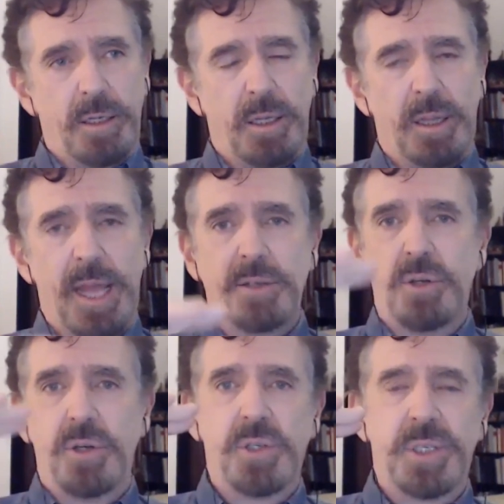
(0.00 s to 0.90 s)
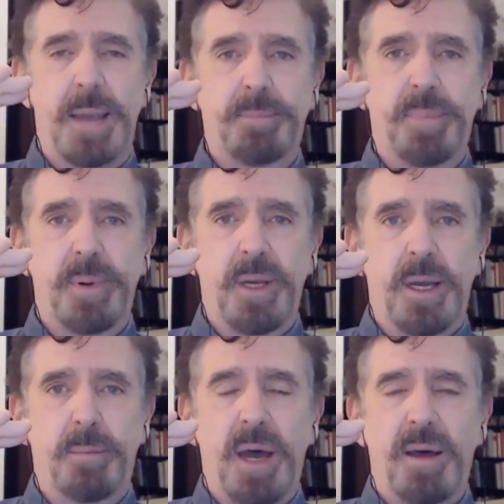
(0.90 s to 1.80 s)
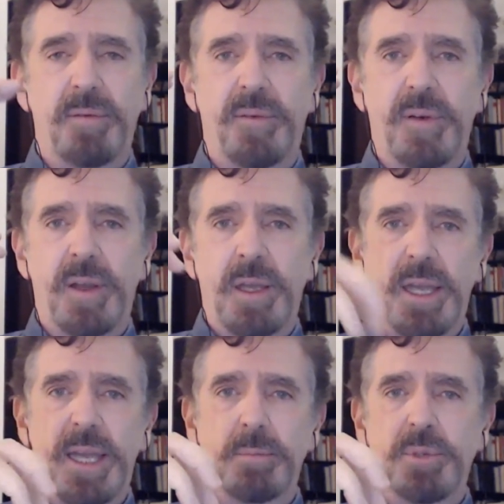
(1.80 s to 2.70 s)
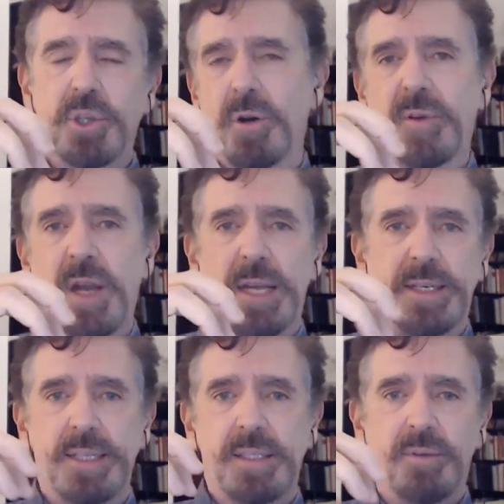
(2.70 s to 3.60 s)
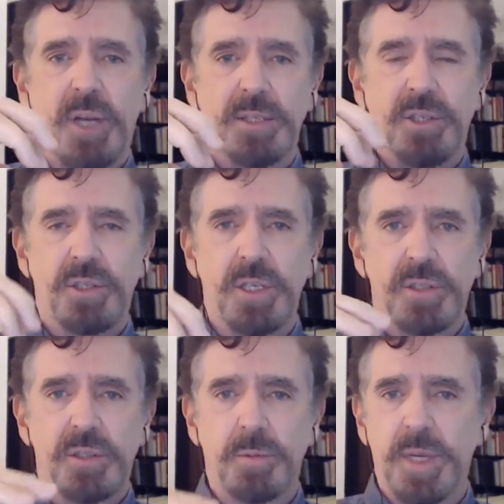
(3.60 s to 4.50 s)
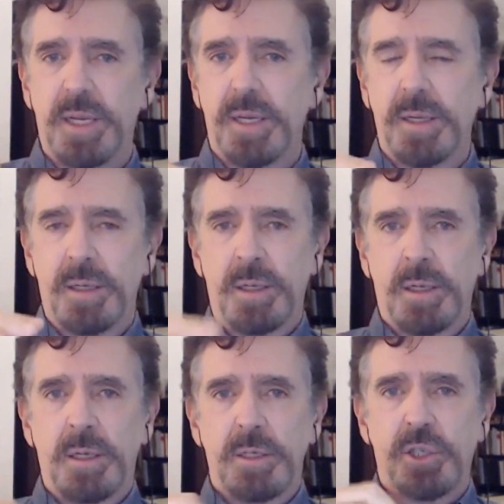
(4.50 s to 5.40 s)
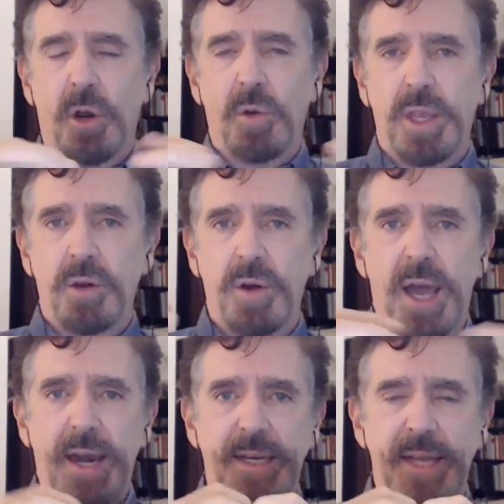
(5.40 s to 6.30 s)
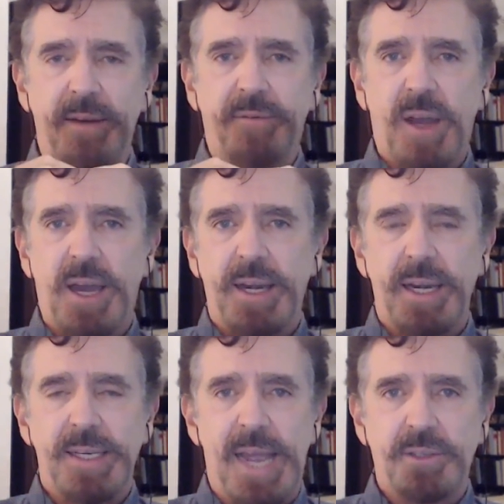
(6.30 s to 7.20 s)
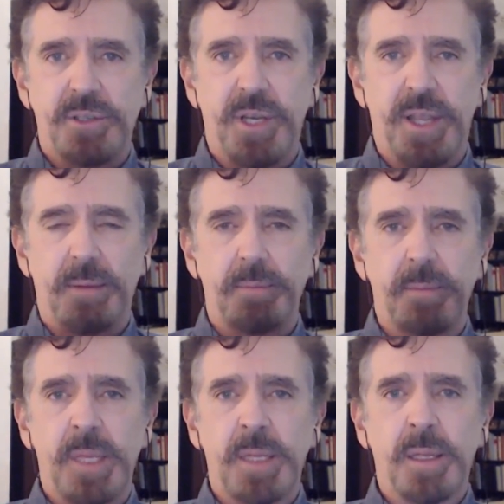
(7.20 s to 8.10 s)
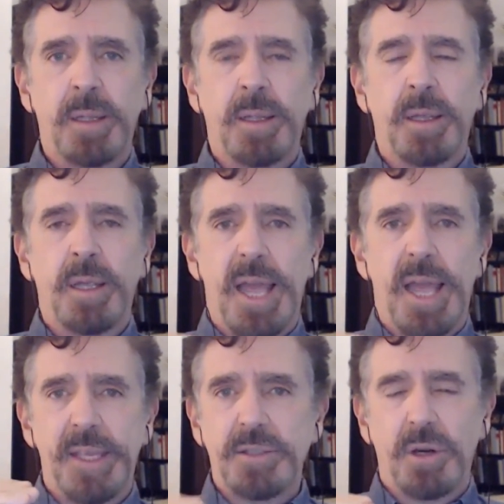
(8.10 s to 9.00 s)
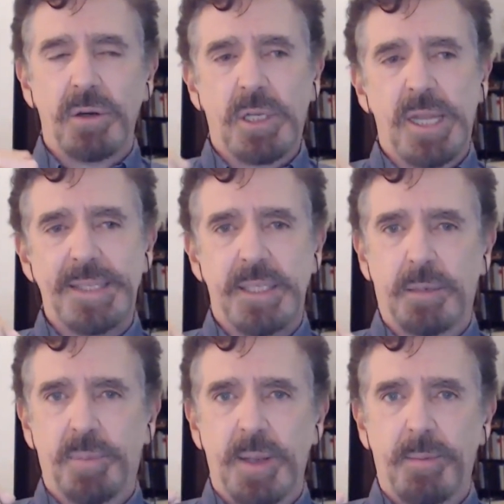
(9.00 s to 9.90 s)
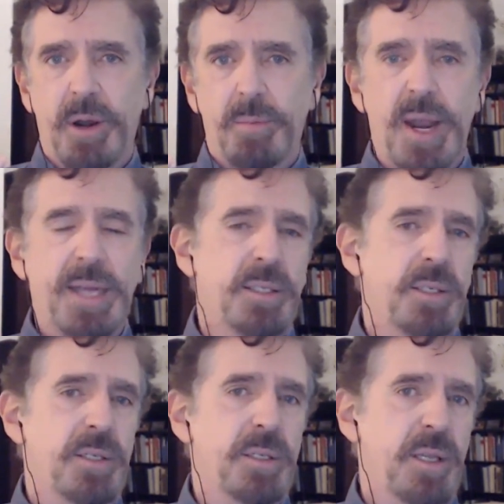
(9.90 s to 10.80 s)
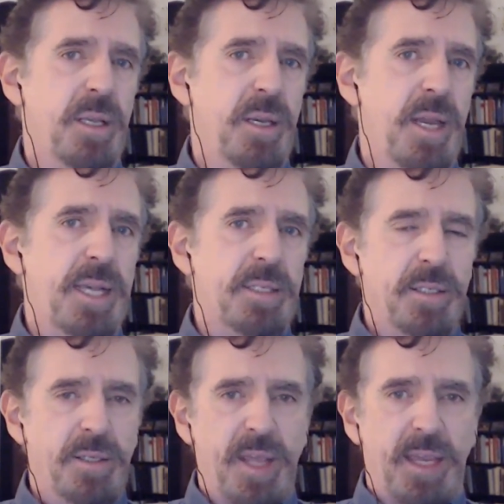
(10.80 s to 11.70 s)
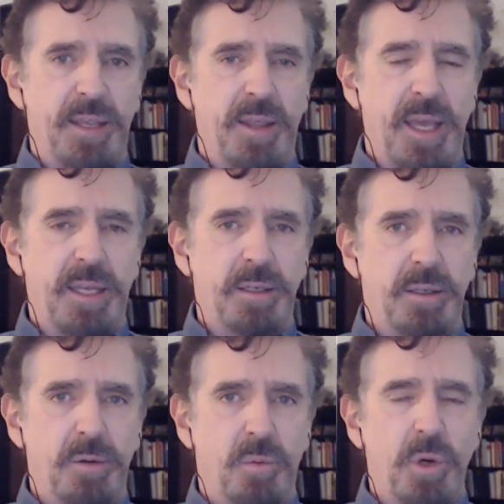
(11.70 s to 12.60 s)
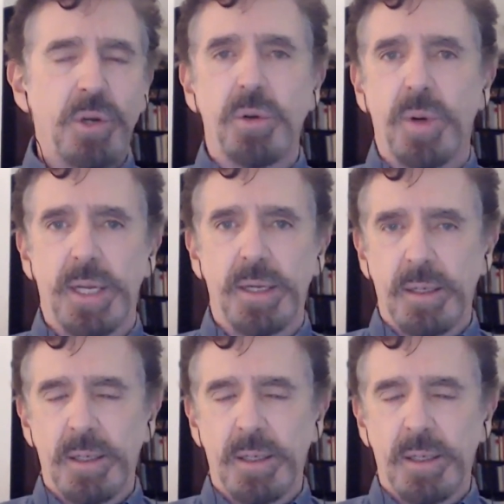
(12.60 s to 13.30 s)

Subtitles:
allows you to step above and observe contents of consciousness, to show that you're not identified and attached to them. And these are classic preliminary practices. The next thing that we're doing,